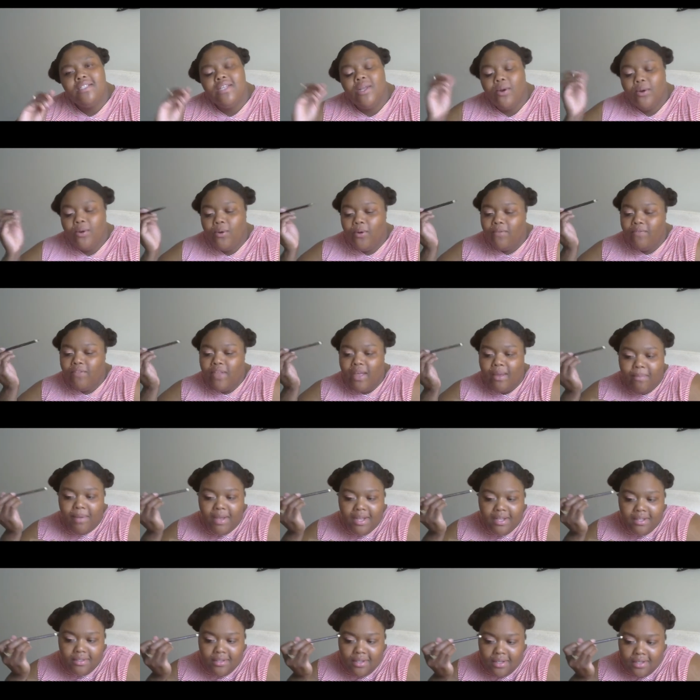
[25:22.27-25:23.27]
I don't know if that
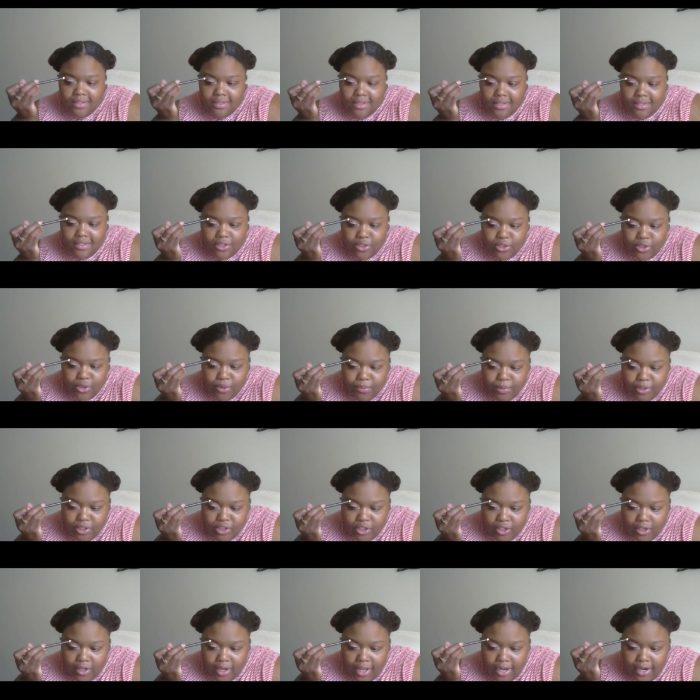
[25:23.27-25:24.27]
makes sense because it's so much
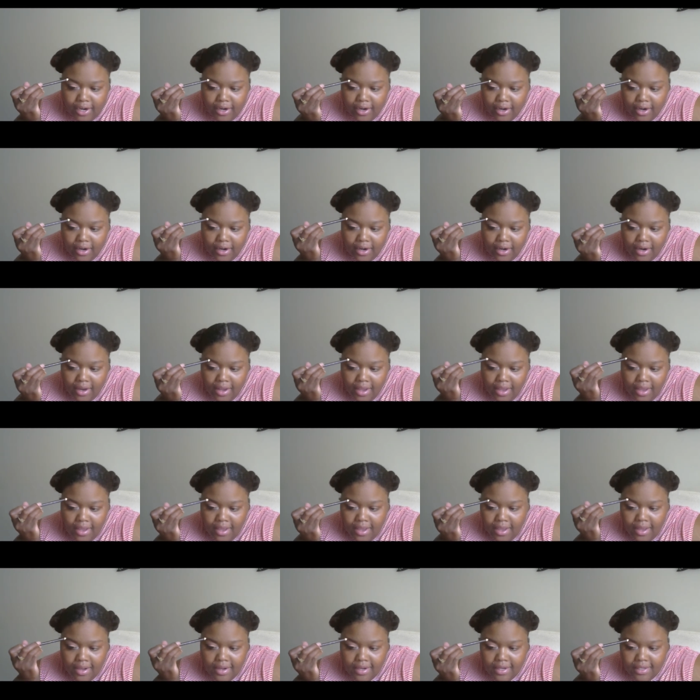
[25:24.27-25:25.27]
lighter.
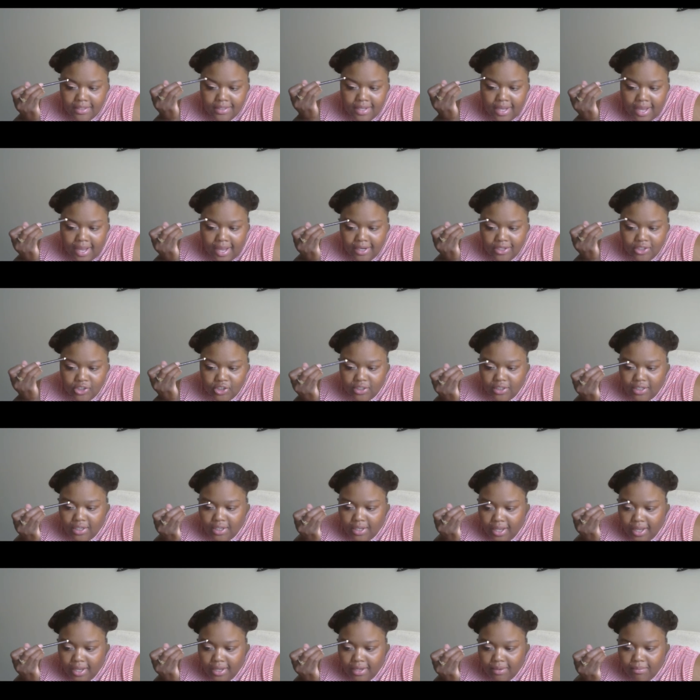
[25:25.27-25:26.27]
Because actually,
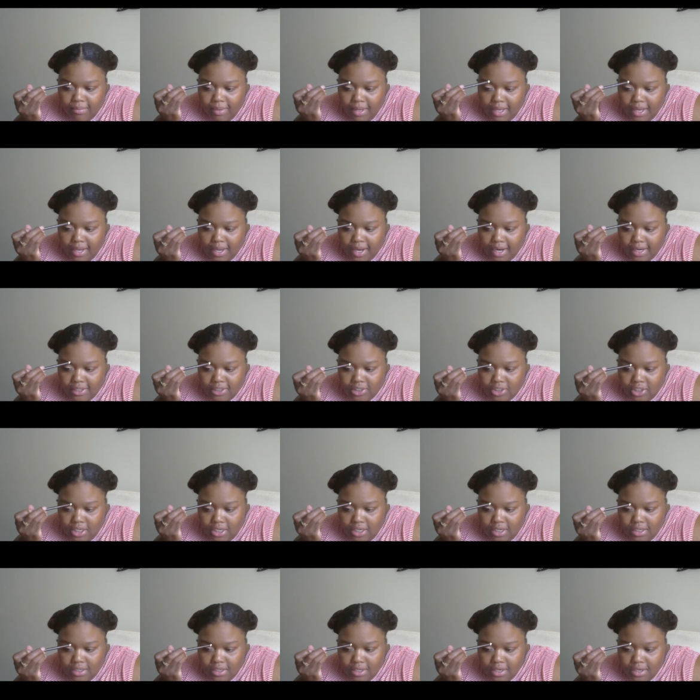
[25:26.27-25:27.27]
like me, I
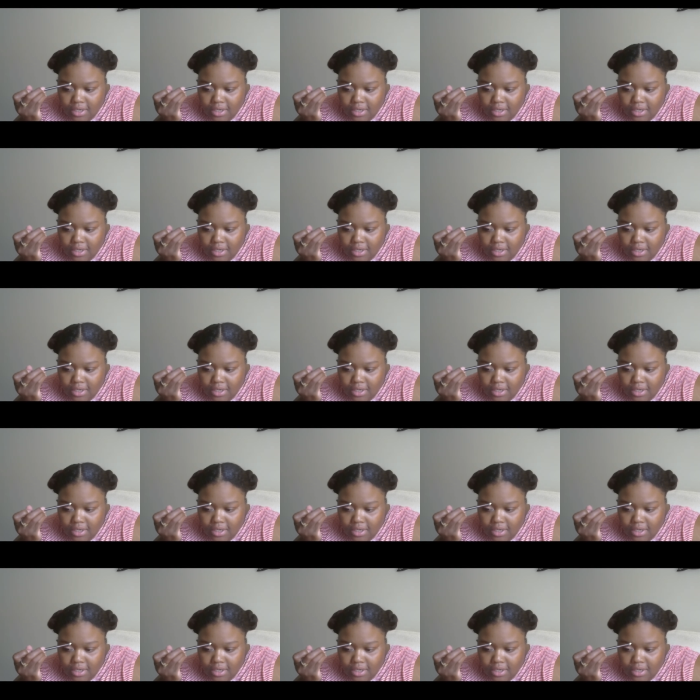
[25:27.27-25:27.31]
cheat.